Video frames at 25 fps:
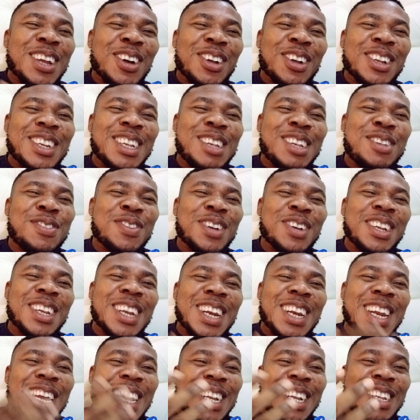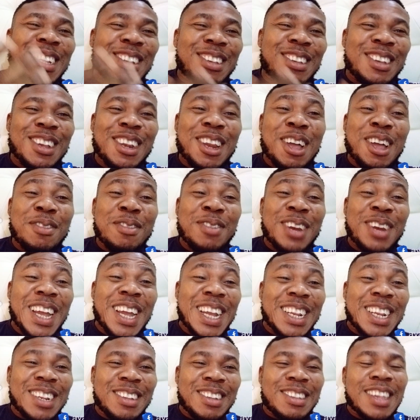all this for the ladies? You love
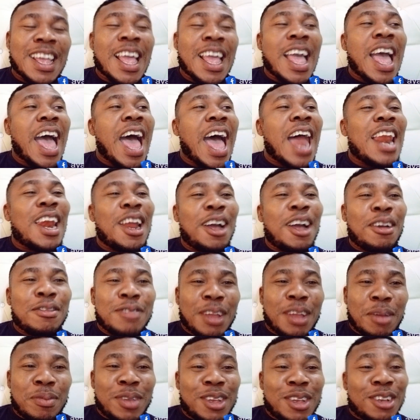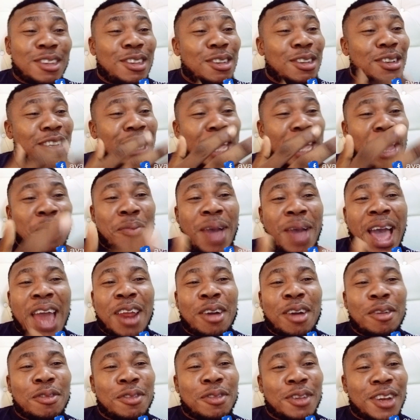ladies. I love that because you came out
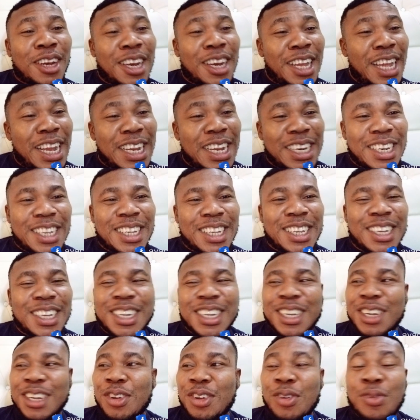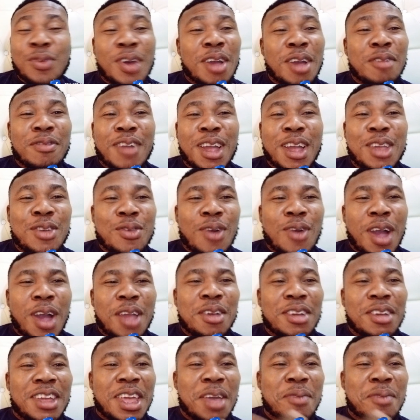of a lady. You know, wherever you are,
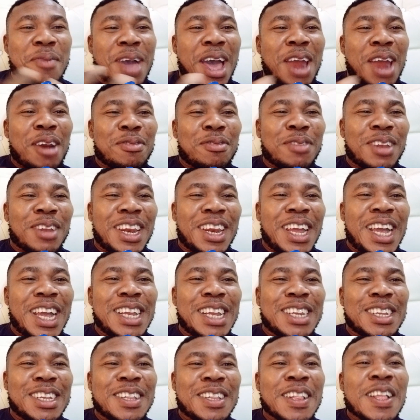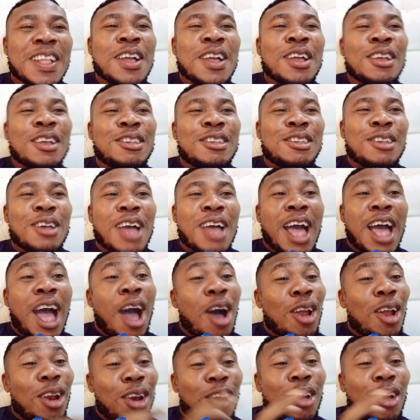you came out of a lady. So
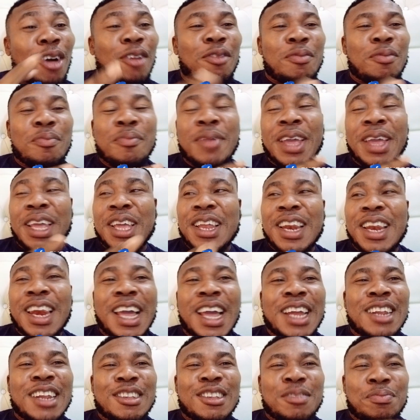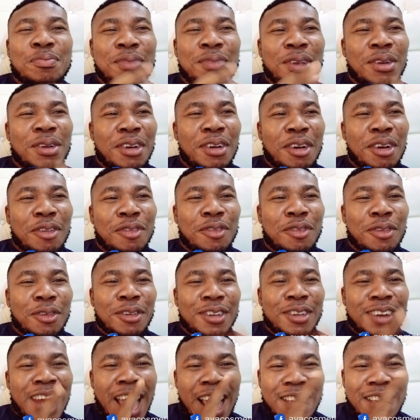I love making ladies beautiful.
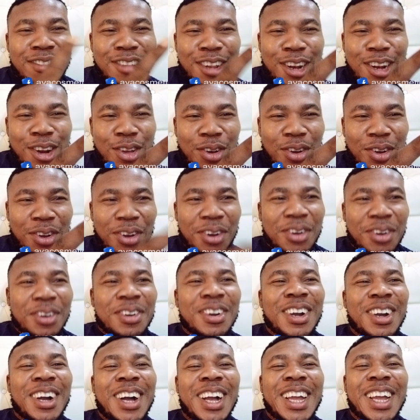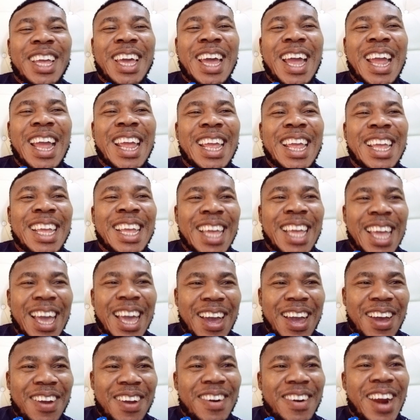That's the logo. Okay?
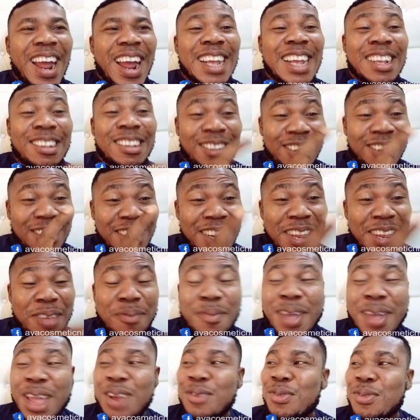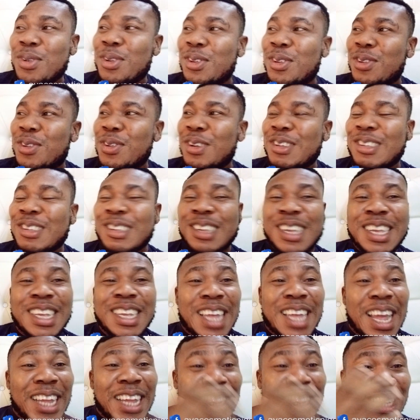Alright, it's only men who are doing
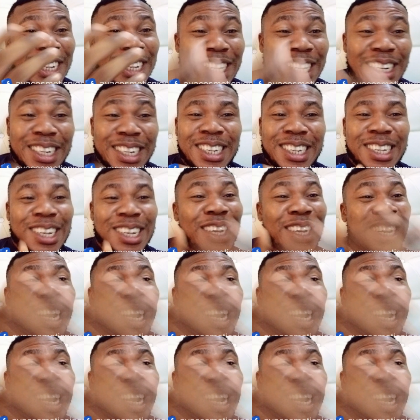skincare things, so